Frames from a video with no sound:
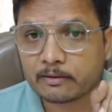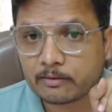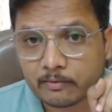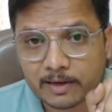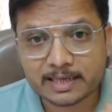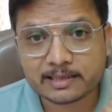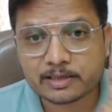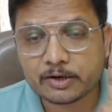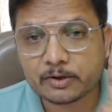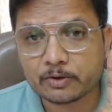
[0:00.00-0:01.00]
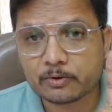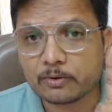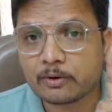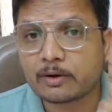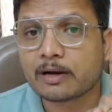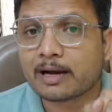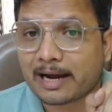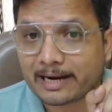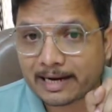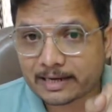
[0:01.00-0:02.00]
One is due to
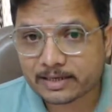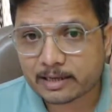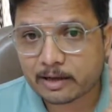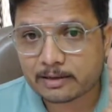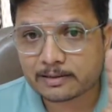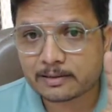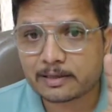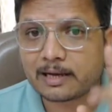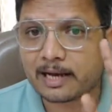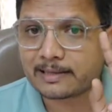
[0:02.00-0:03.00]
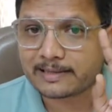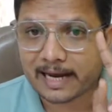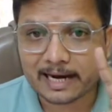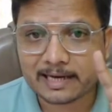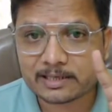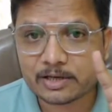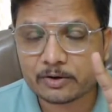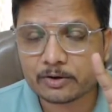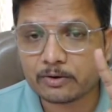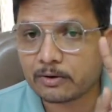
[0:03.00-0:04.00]
conduction loss and second is due
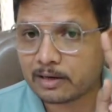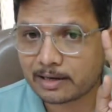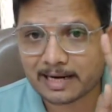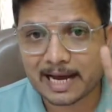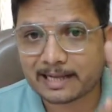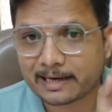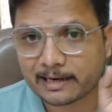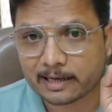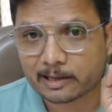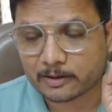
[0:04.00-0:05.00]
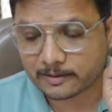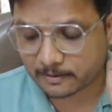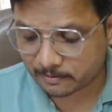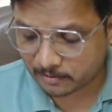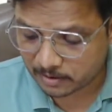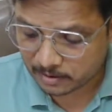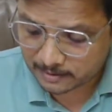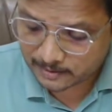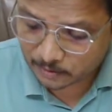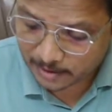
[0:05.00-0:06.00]
to dielectric loss.
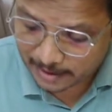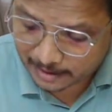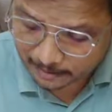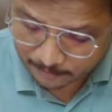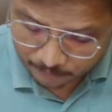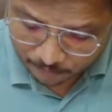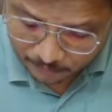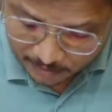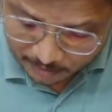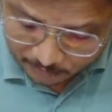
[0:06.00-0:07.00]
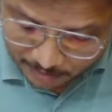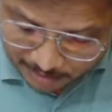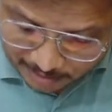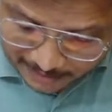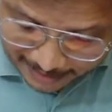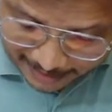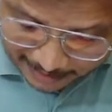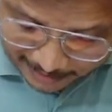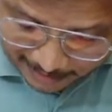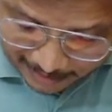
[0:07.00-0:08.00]
So here with this
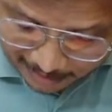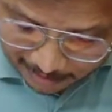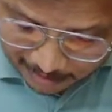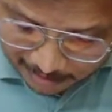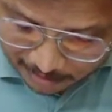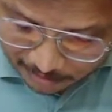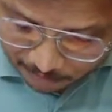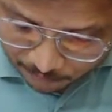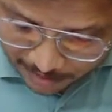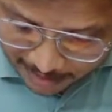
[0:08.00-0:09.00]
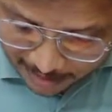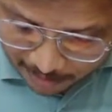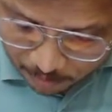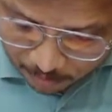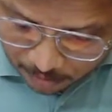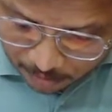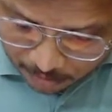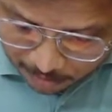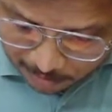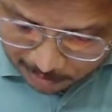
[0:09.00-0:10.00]
antenna we have
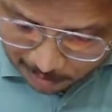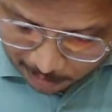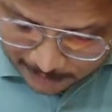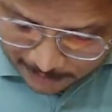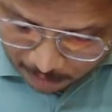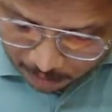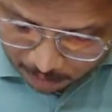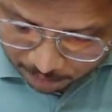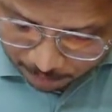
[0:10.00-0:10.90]
loss of